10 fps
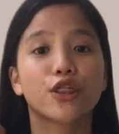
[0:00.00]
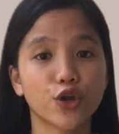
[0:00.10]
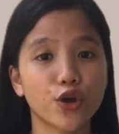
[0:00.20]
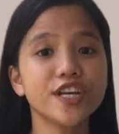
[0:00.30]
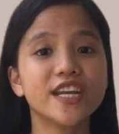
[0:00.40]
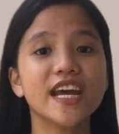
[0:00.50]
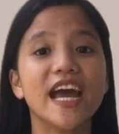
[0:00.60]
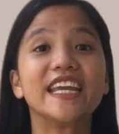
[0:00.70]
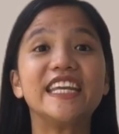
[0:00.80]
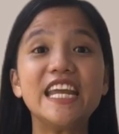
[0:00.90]
Third,
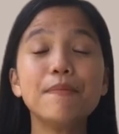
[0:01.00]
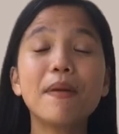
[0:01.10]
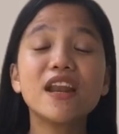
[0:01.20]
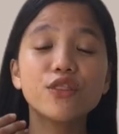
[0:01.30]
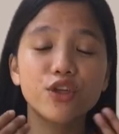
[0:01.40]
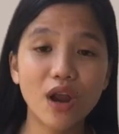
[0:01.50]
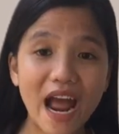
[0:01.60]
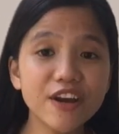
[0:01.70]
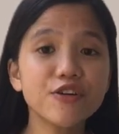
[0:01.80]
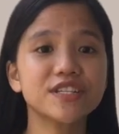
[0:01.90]
deepen their
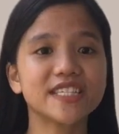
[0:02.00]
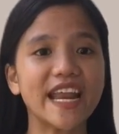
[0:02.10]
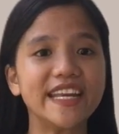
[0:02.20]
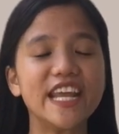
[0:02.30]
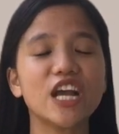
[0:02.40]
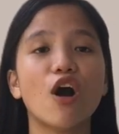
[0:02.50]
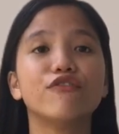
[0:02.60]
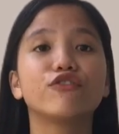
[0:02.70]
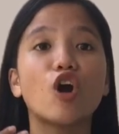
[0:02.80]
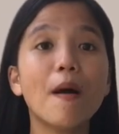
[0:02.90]
understanding
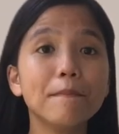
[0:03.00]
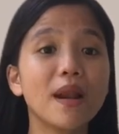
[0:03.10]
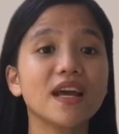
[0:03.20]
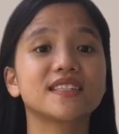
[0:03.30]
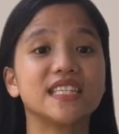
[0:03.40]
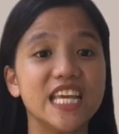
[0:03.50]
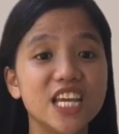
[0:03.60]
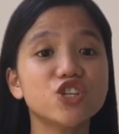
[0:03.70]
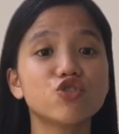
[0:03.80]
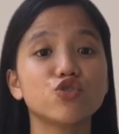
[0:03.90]
of complex
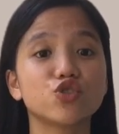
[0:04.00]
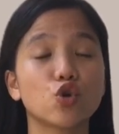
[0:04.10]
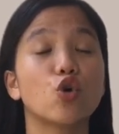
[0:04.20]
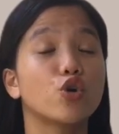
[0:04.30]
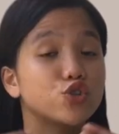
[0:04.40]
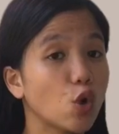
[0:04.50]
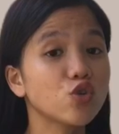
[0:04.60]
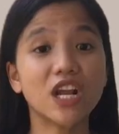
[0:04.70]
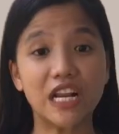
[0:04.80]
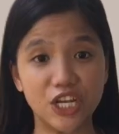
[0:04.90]
issues or
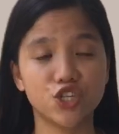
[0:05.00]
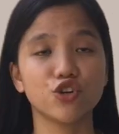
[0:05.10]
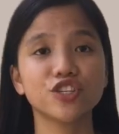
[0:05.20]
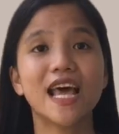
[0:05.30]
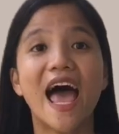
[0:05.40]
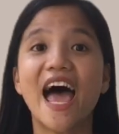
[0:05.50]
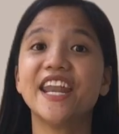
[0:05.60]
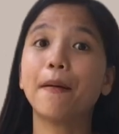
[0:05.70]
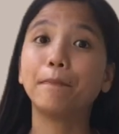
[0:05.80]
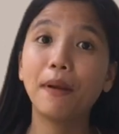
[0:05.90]
social issues
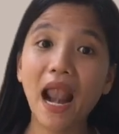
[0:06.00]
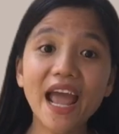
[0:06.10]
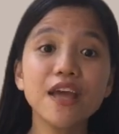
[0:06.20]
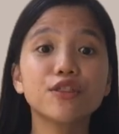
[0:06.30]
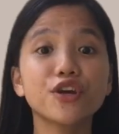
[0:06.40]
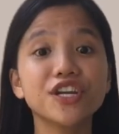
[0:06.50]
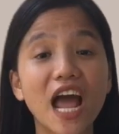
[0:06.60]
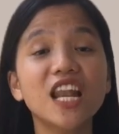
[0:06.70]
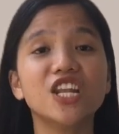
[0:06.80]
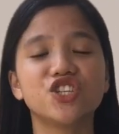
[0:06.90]
and apply their
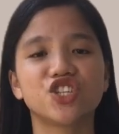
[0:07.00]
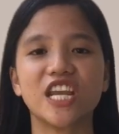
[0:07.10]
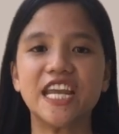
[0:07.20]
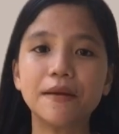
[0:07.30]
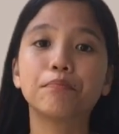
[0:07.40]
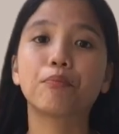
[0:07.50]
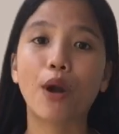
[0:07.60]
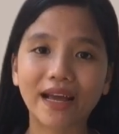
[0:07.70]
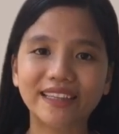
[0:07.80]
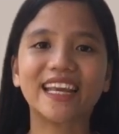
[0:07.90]
knowledge in
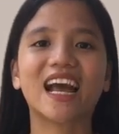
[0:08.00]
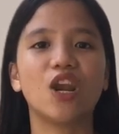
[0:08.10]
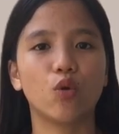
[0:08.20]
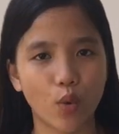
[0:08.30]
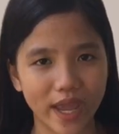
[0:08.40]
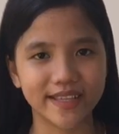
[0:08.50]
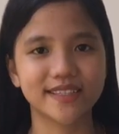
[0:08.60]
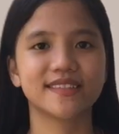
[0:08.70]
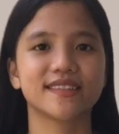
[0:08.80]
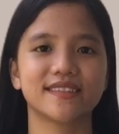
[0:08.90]
practical
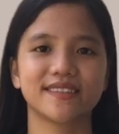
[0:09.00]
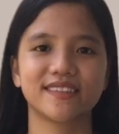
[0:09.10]
ways.